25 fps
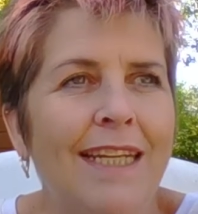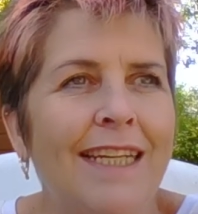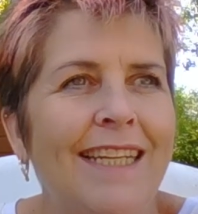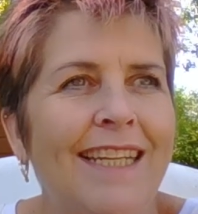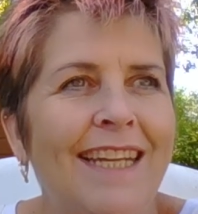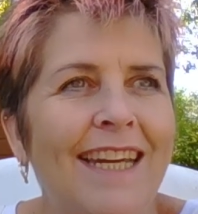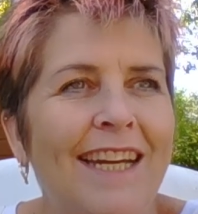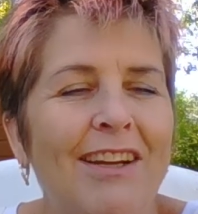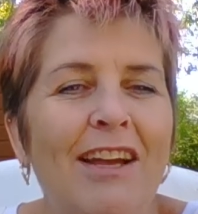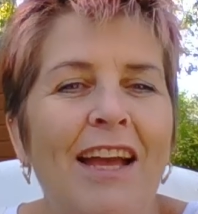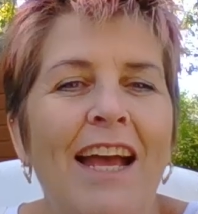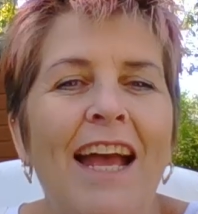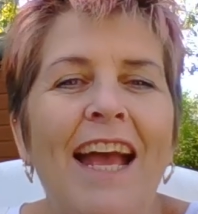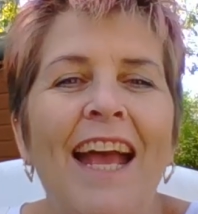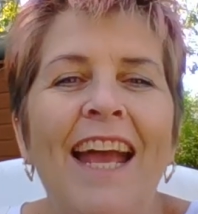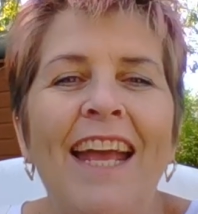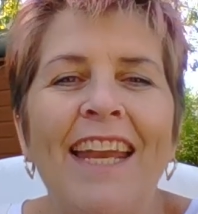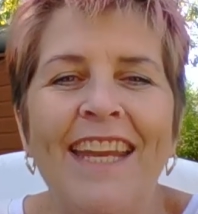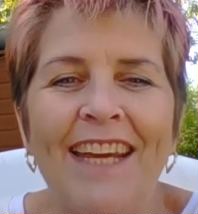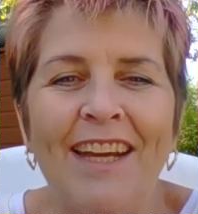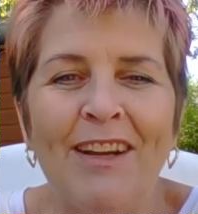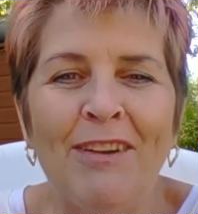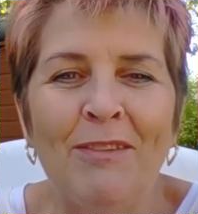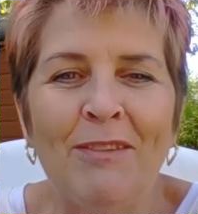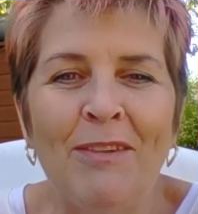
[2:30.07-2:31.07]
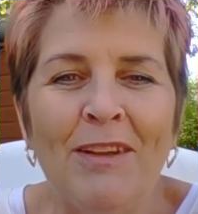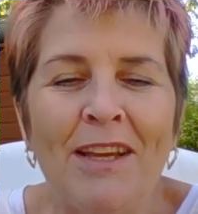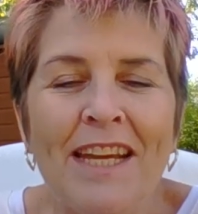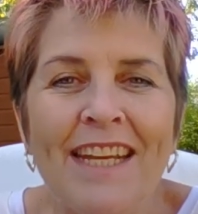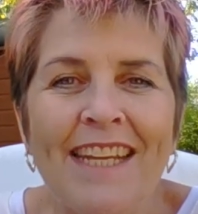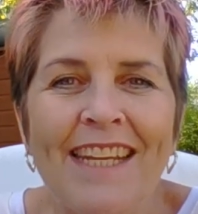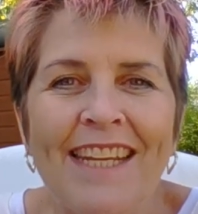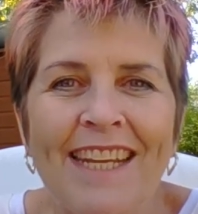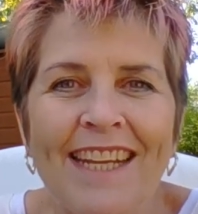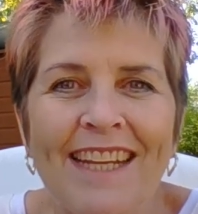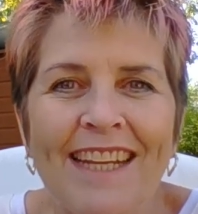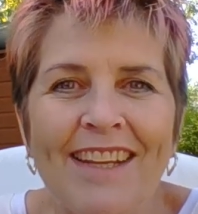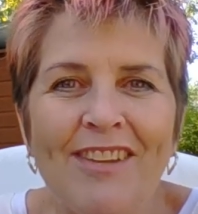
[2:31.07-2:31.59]
Yeah, anyhow.
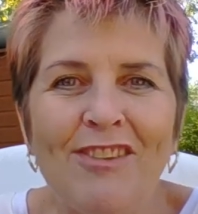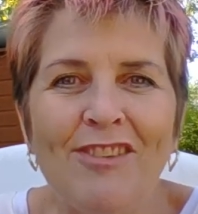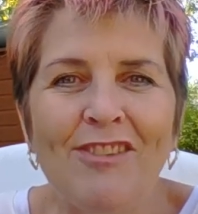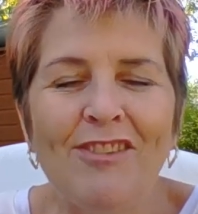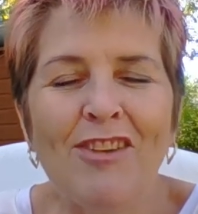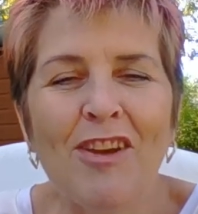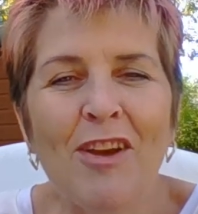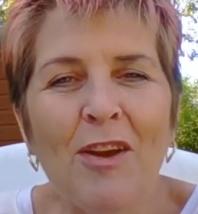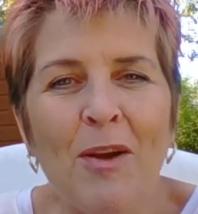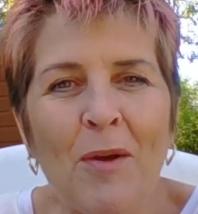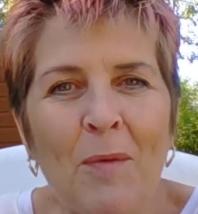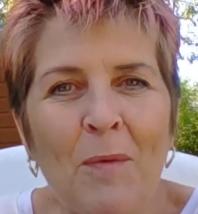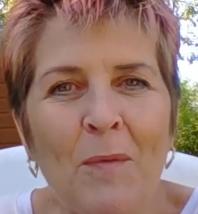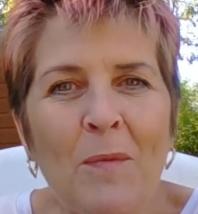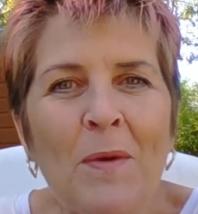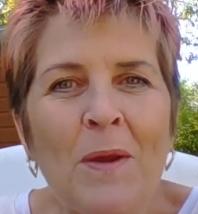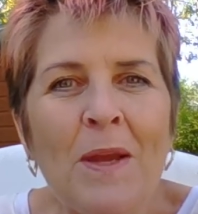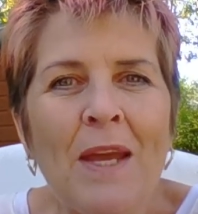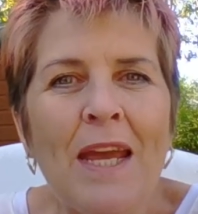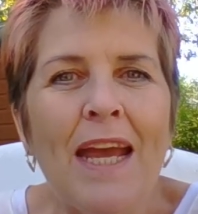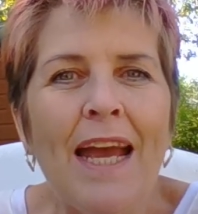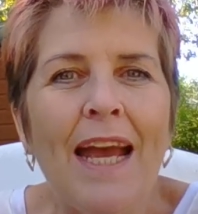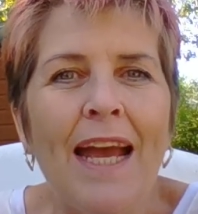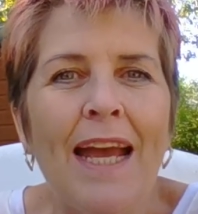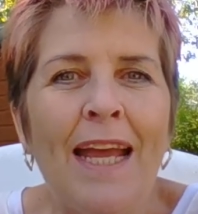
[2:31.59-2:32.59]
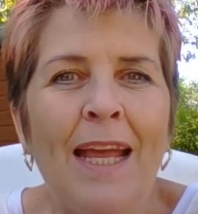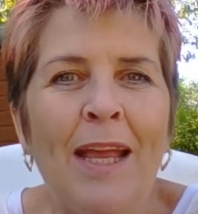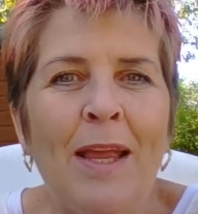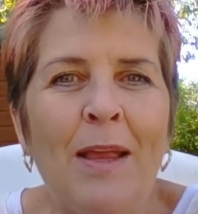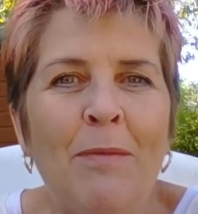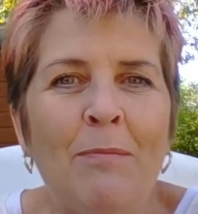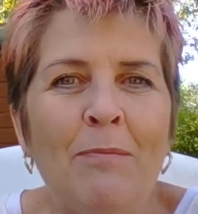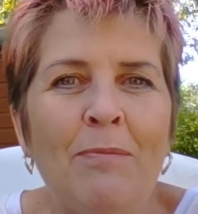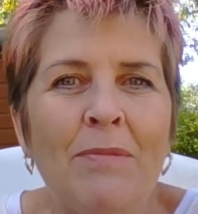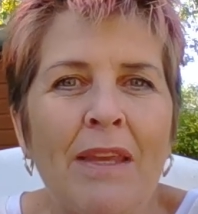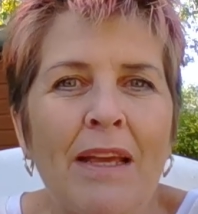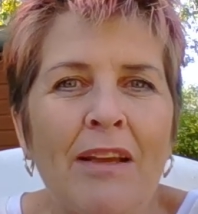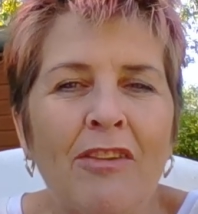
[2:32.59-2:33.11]
Yeah, so
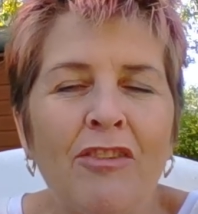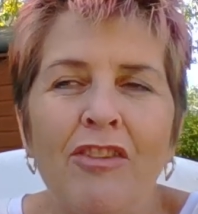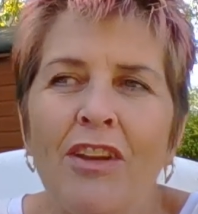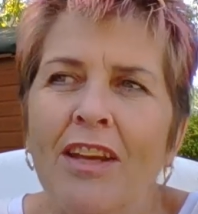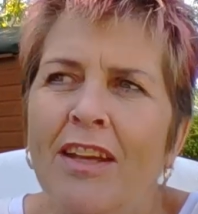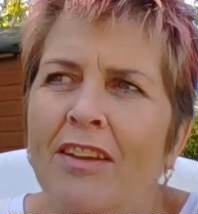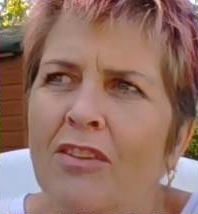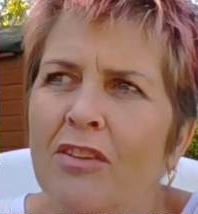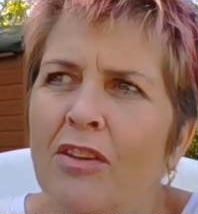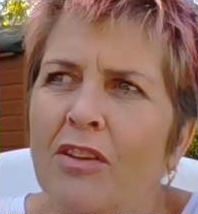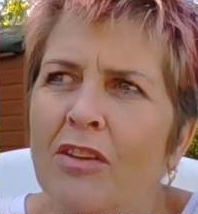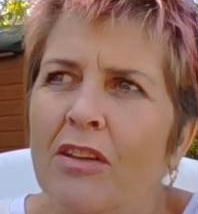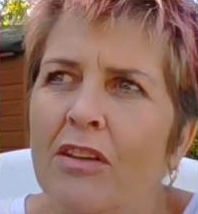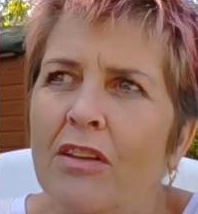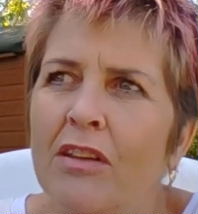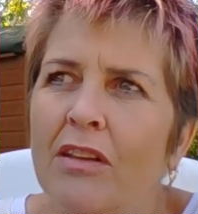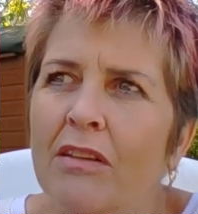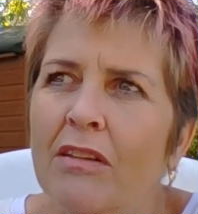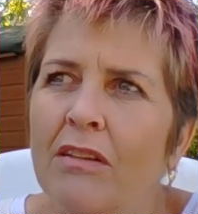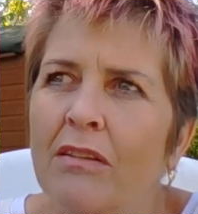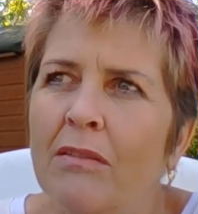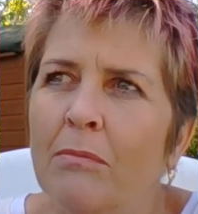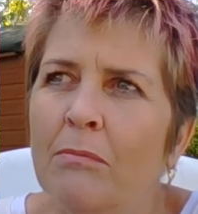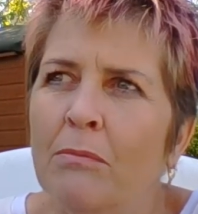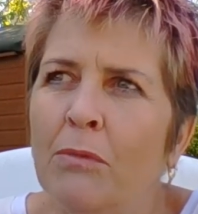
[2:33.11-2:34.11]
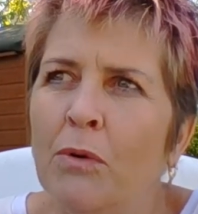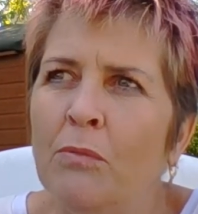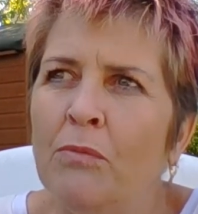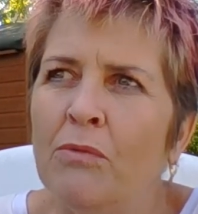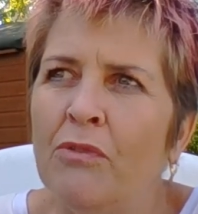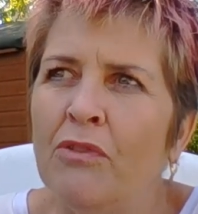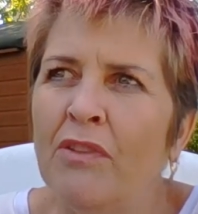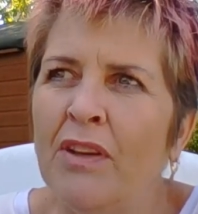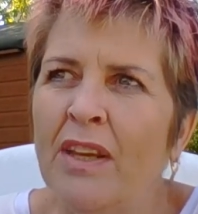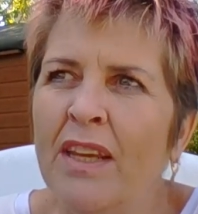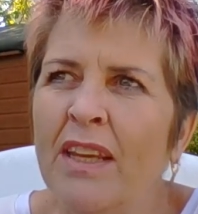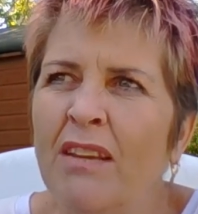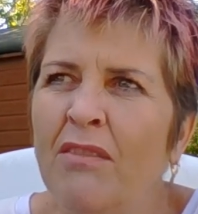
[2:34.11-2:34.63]
I started at
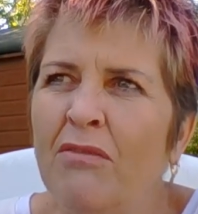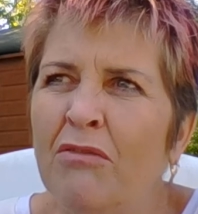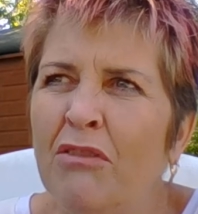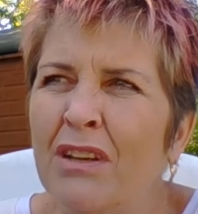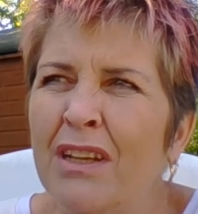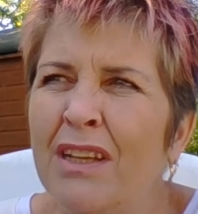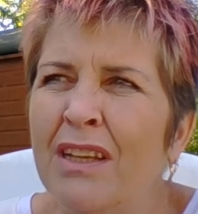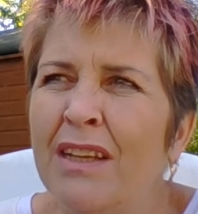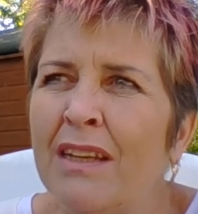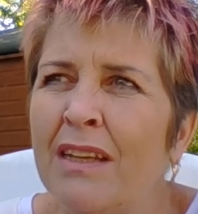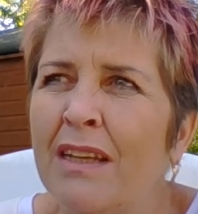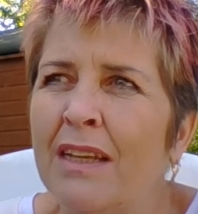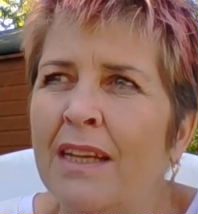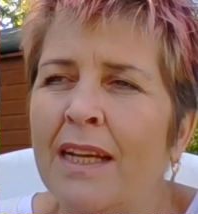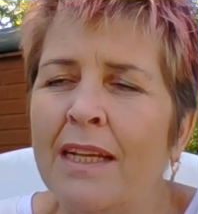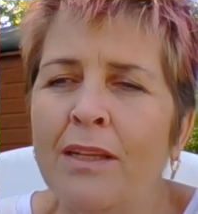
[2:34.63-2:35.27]
mum's knee, really.